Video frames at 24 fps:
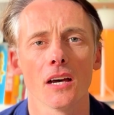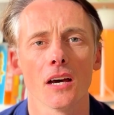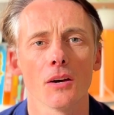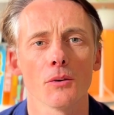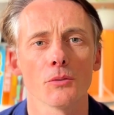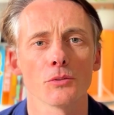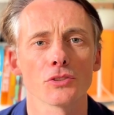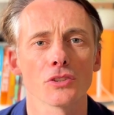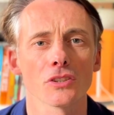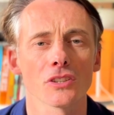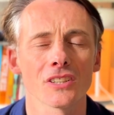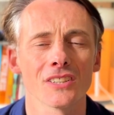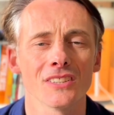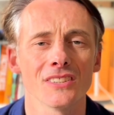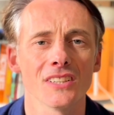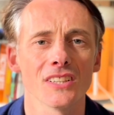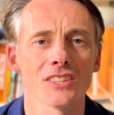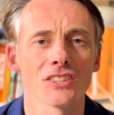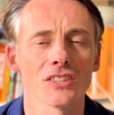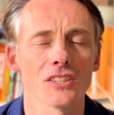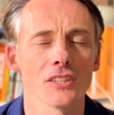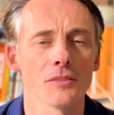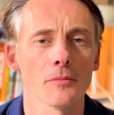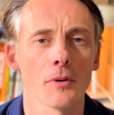I was
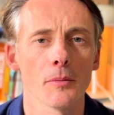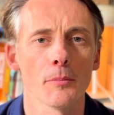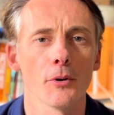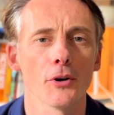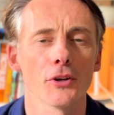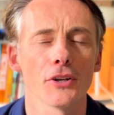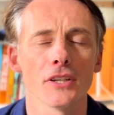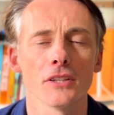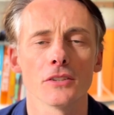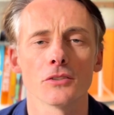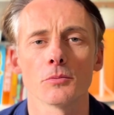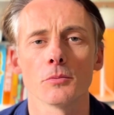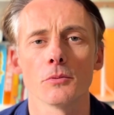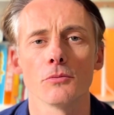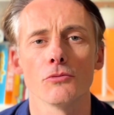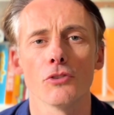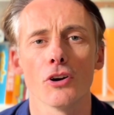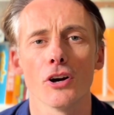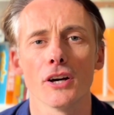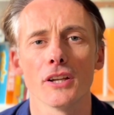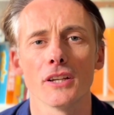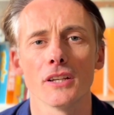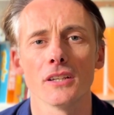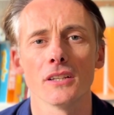conditioning my body to be
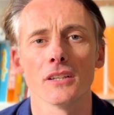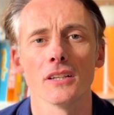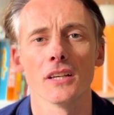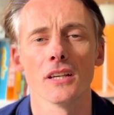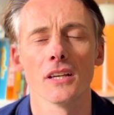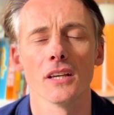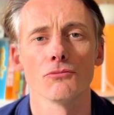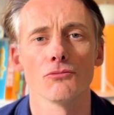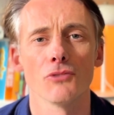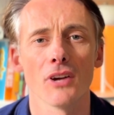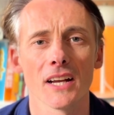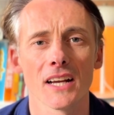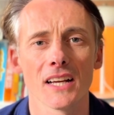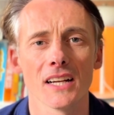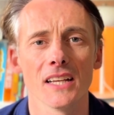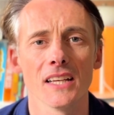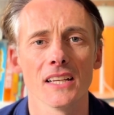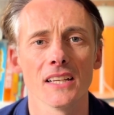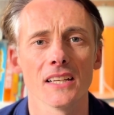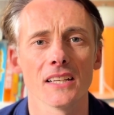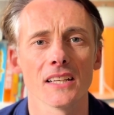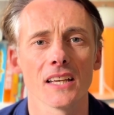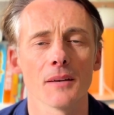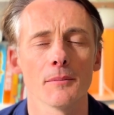riding
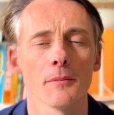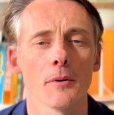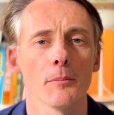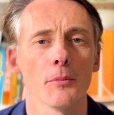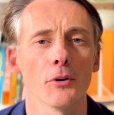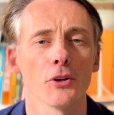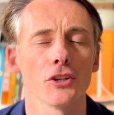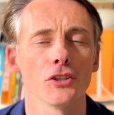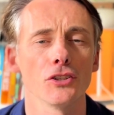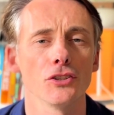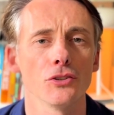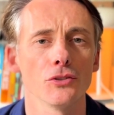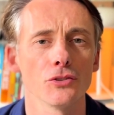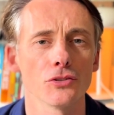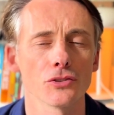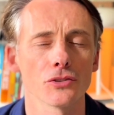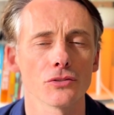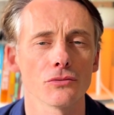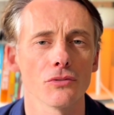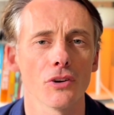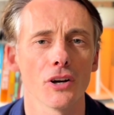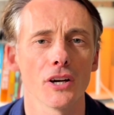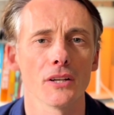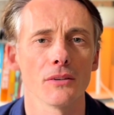regularly and get my body used
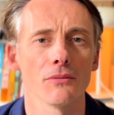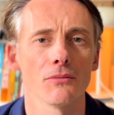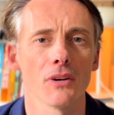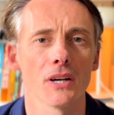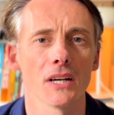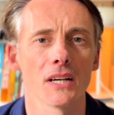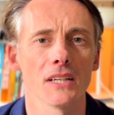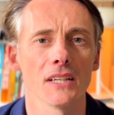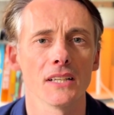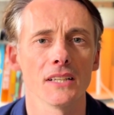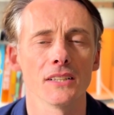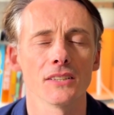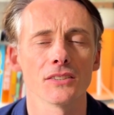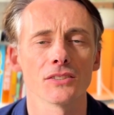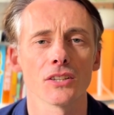to riding regularly.